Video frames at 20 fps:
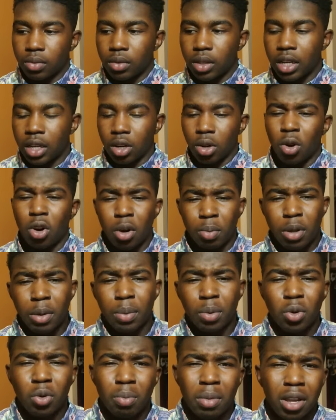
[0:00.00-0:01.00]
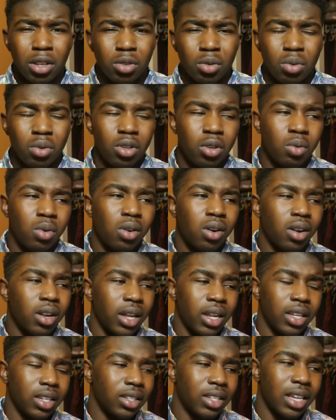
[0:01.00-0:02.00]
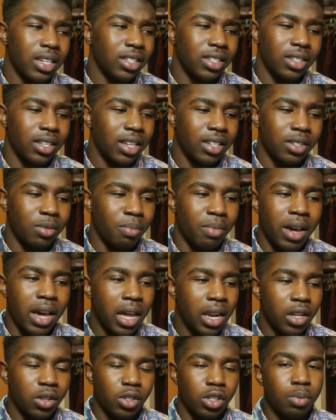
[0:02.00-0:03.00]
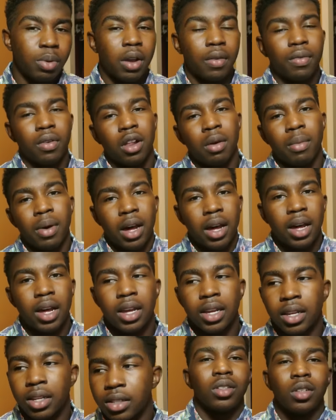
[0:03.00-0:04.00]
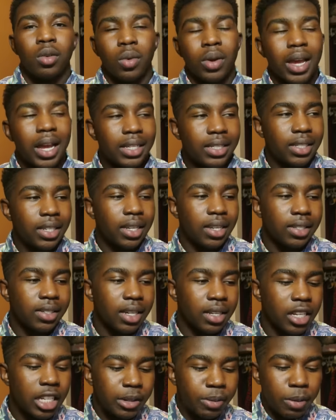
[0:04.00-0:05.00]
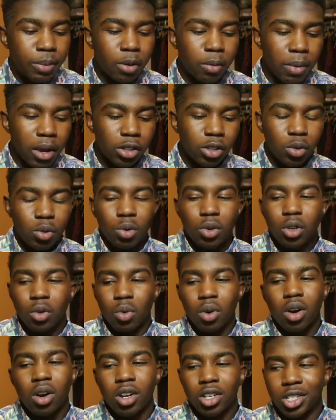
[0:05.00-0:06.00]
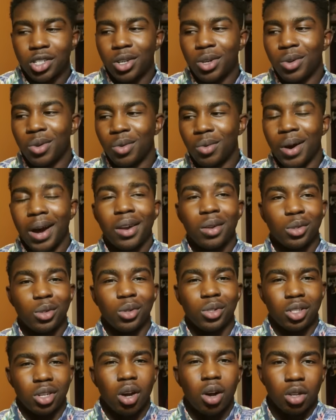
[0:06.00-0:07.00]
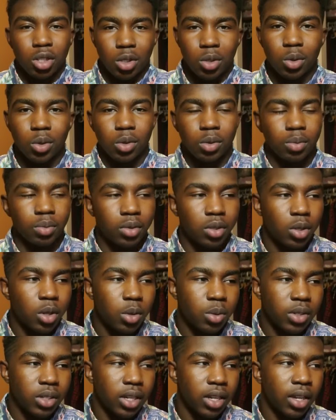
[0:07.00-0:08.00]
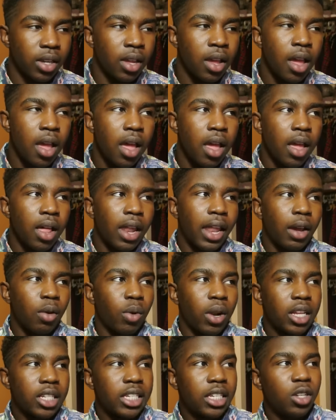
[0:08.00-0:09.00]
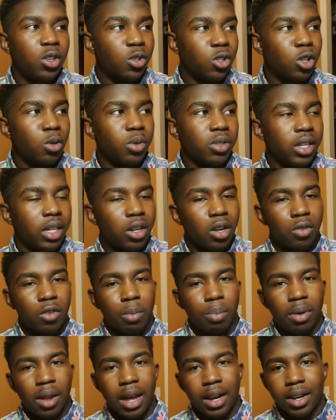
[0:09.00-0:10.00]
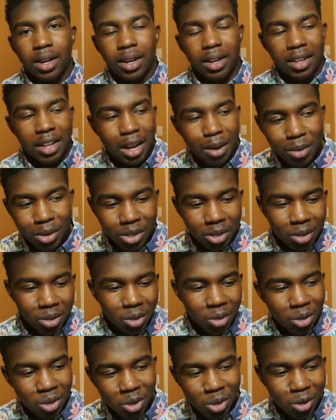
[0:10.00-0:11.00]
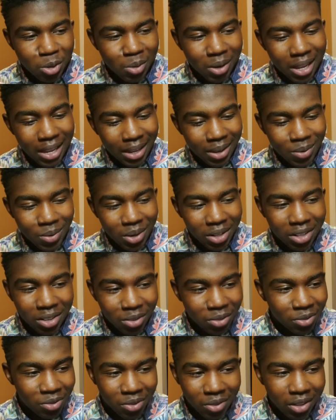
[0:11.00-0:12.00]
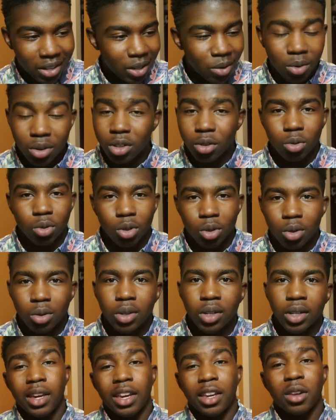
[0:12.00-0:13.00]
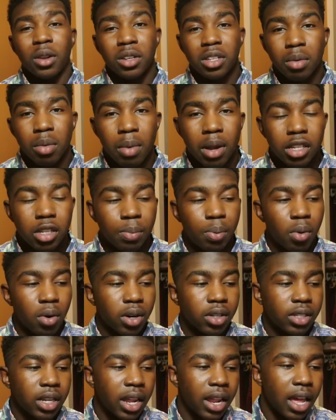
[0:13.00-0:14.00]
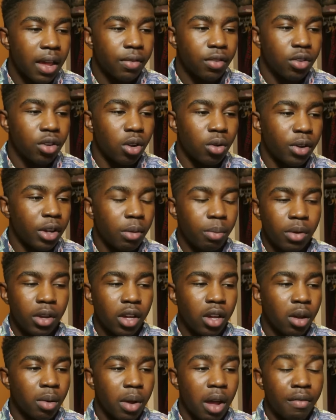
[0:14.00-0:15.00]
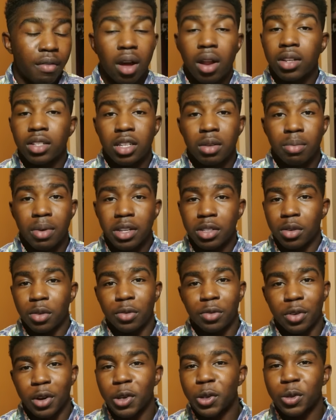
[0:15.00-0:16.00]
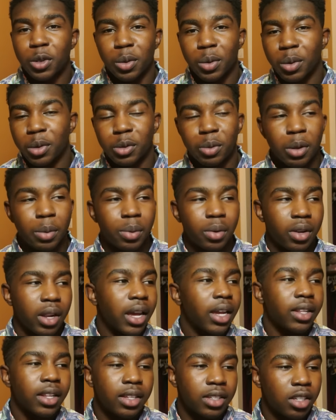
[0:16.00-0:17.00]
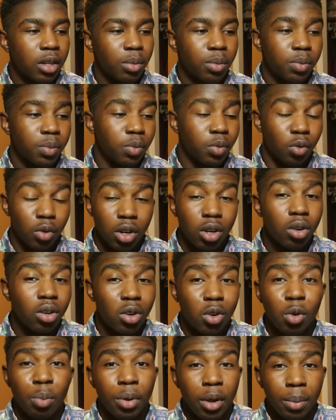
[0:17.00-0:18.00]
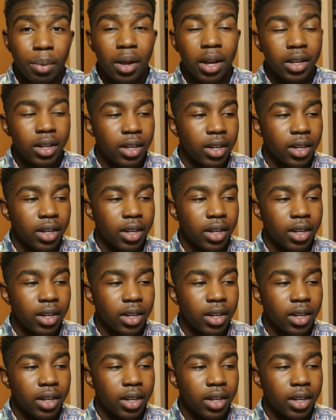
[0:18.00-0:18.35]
ignore the people who made you who you are? Like, that's mad disrespectful in my eyes. The way I see it is, like, these people made you who you are, so why don't you talk to them? You know what I'm saying? Like, when I see YouTubers, they don't reply to their comments on YouTube. Like, what are you doing? And, you know, some of my supporters that have, you know, hit me up, I've honestly made some friends with some of those people, and, like, there's some real cool people out